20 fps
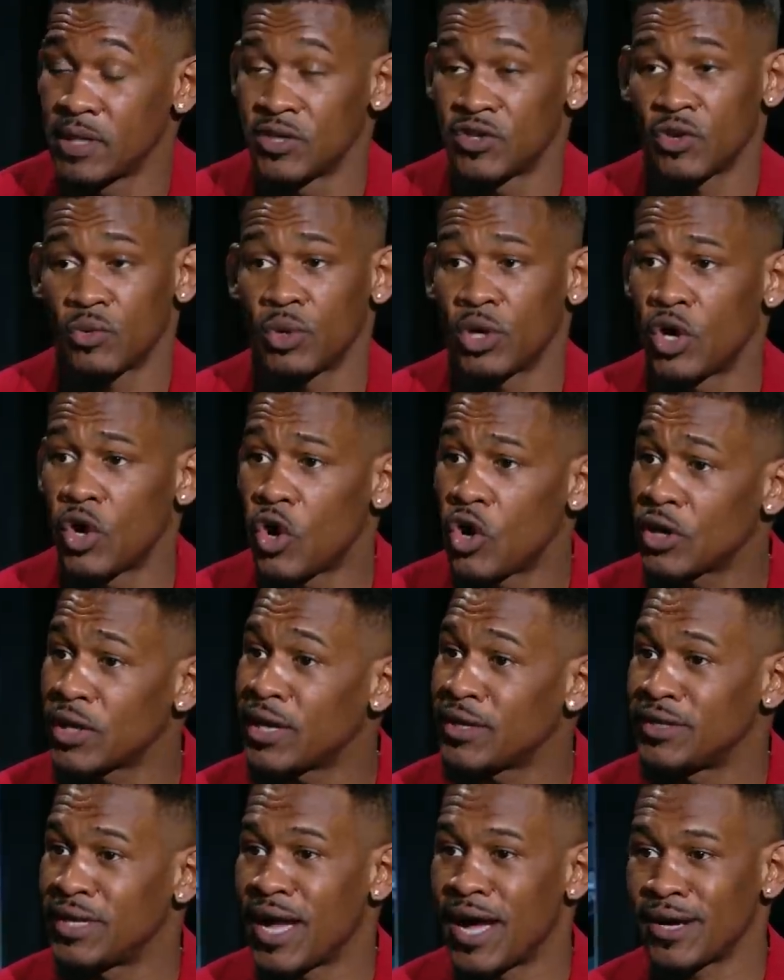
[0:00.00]
So we called
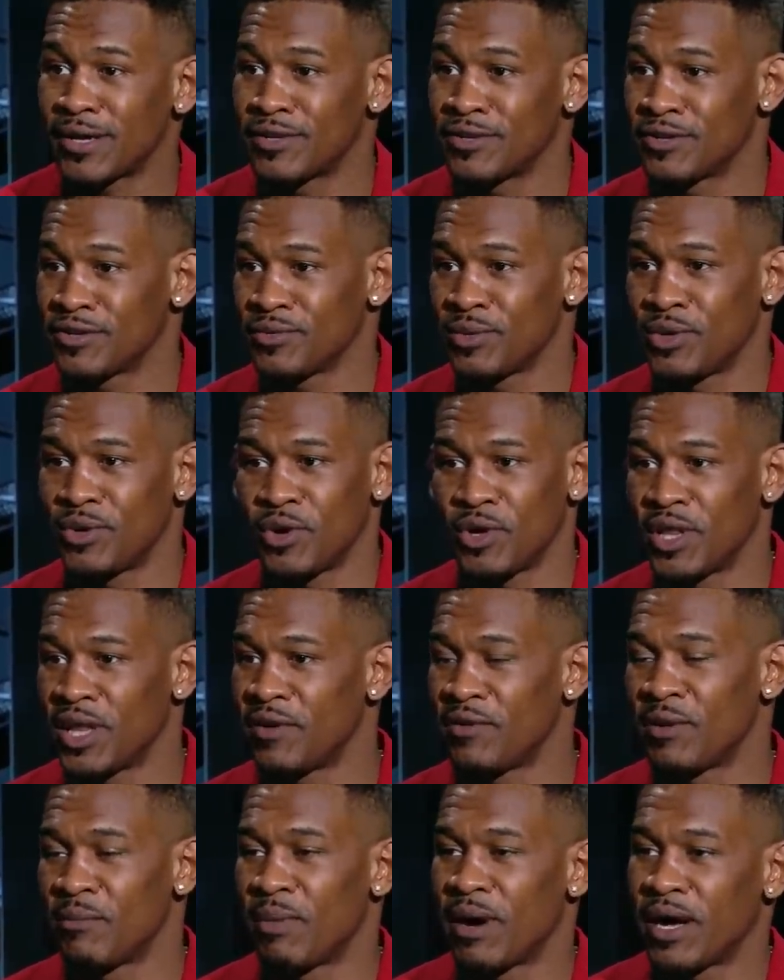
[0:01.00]
our doctors, we called
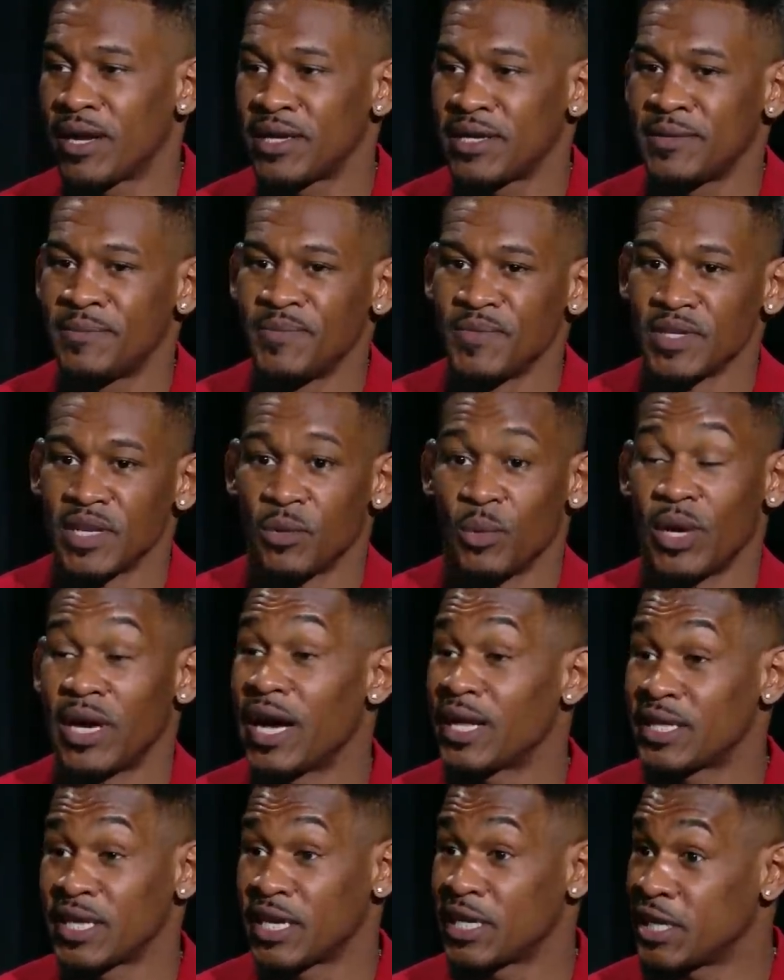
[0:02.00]
everybody, we
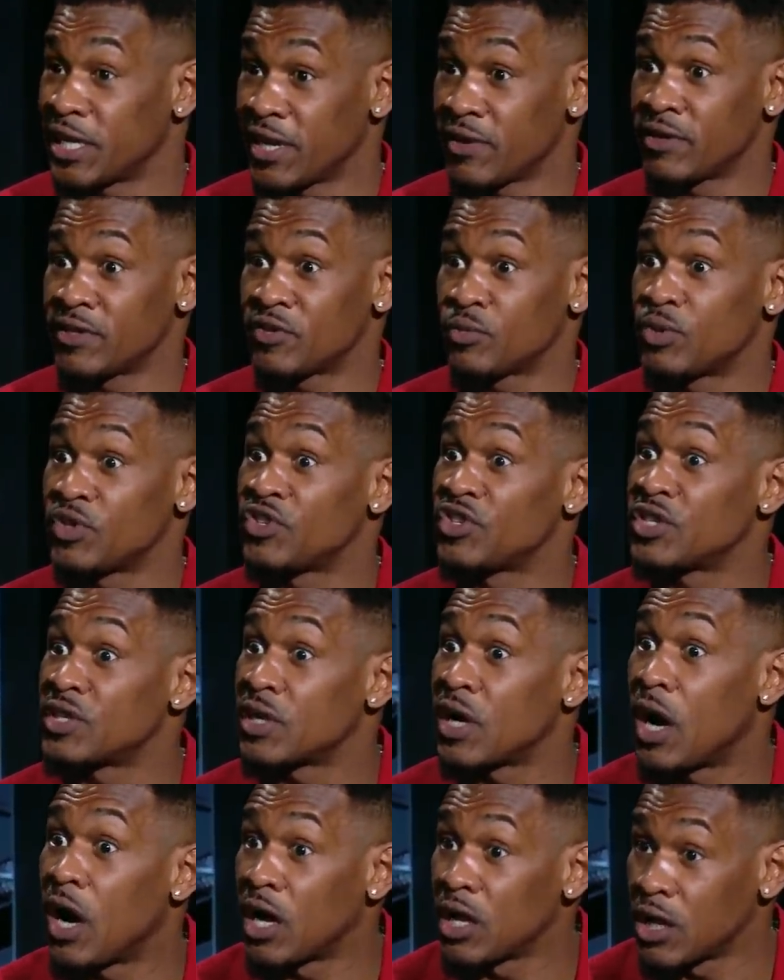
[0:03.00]
got the clearance, which
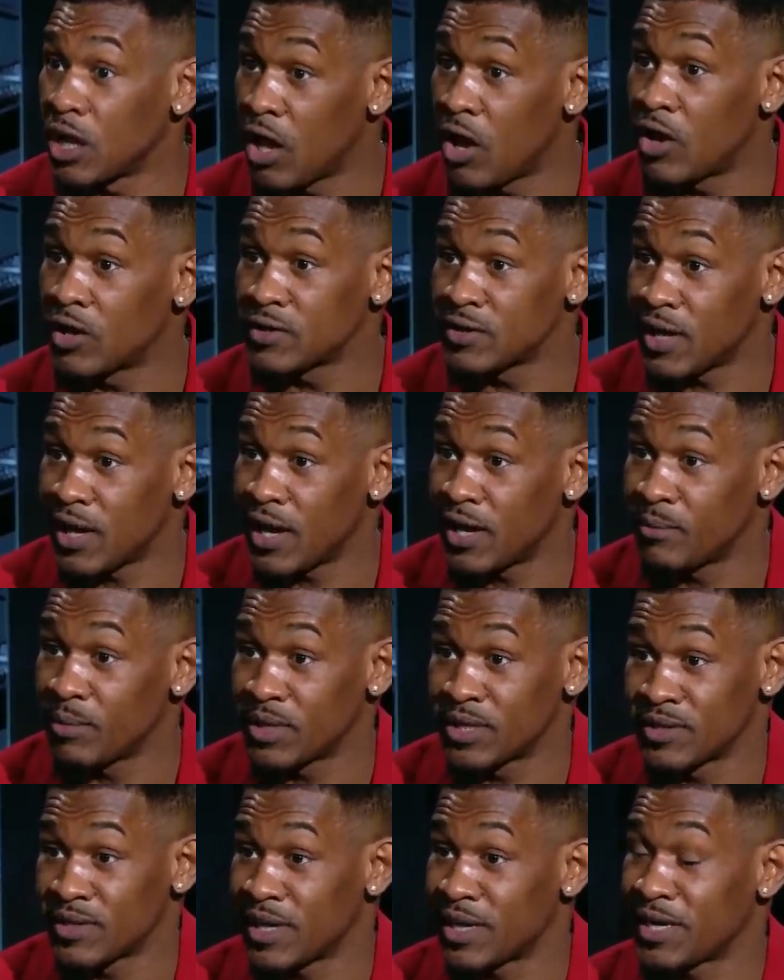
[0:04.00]
took a long time
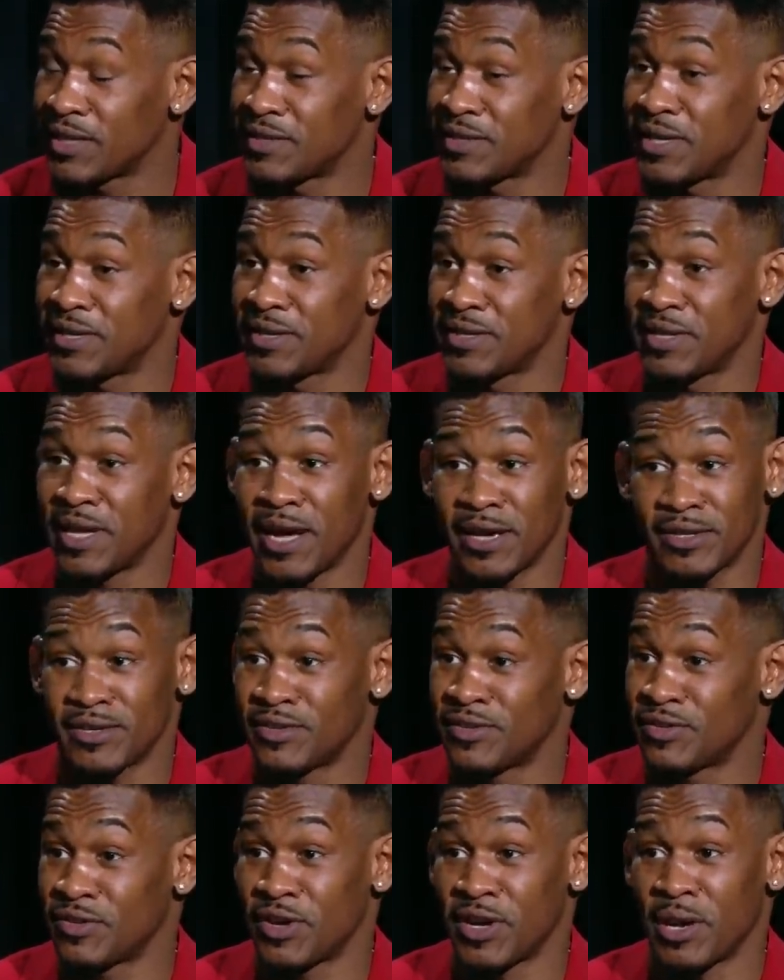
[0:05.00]
because, like I said, the
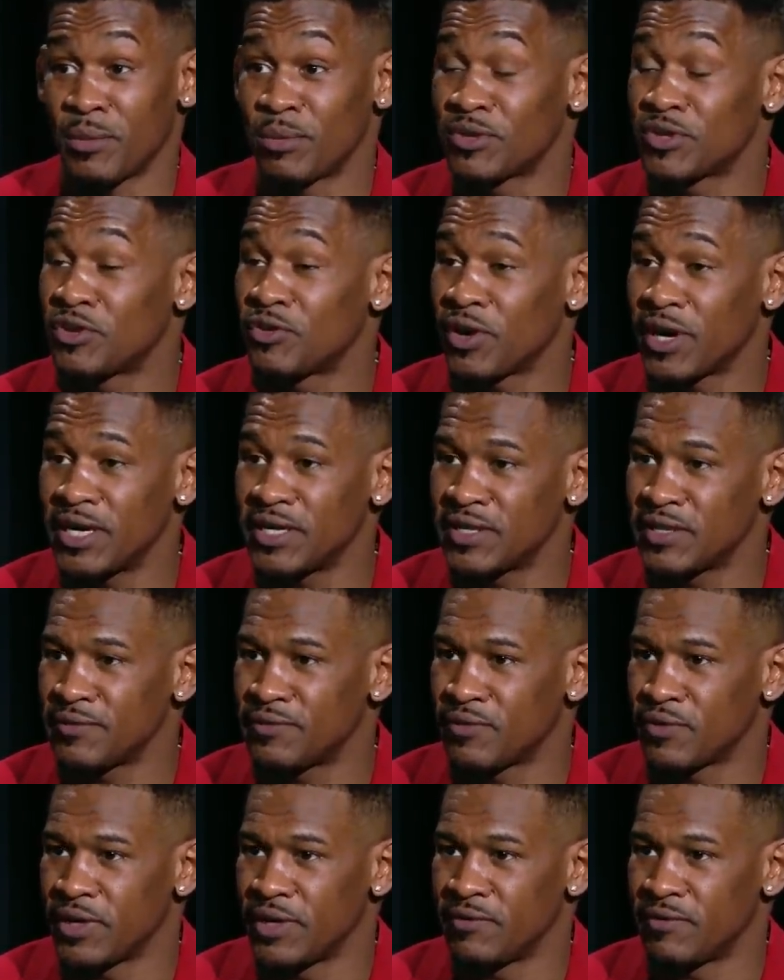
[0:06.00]
doctors thought I was crazy
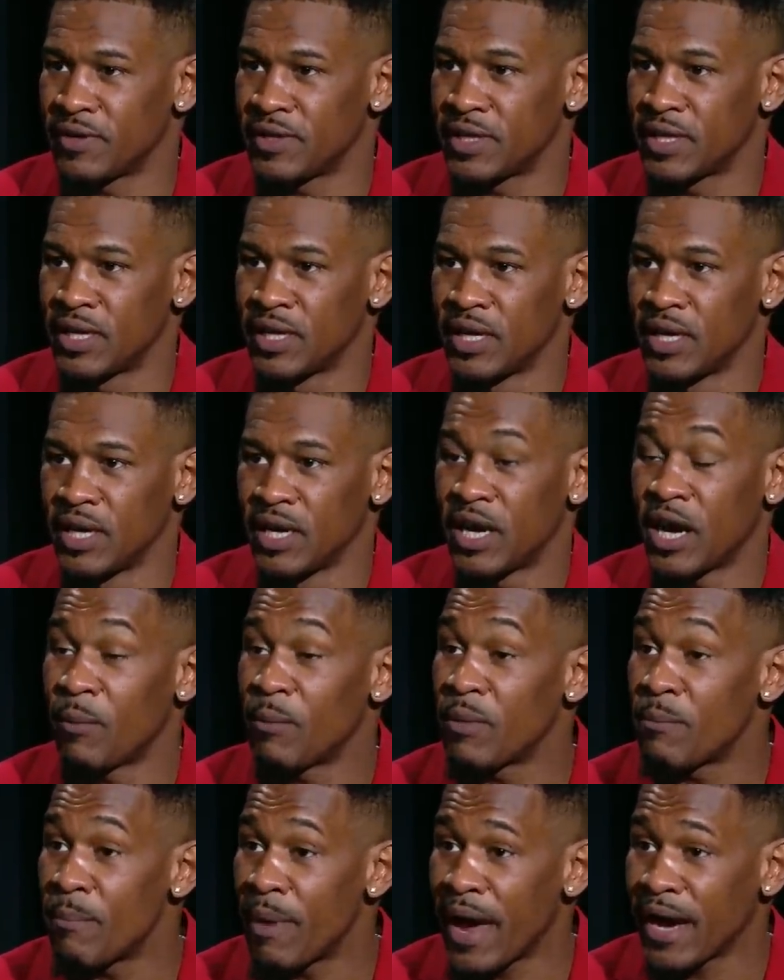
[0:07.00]
for even
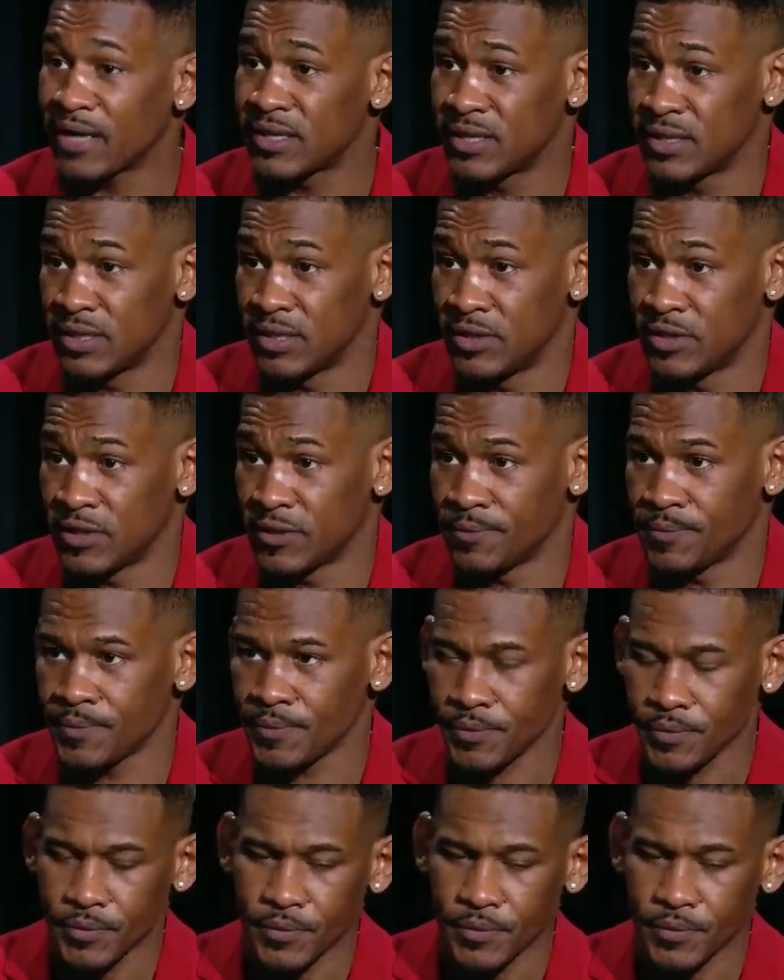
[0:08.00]
coming back to the gym.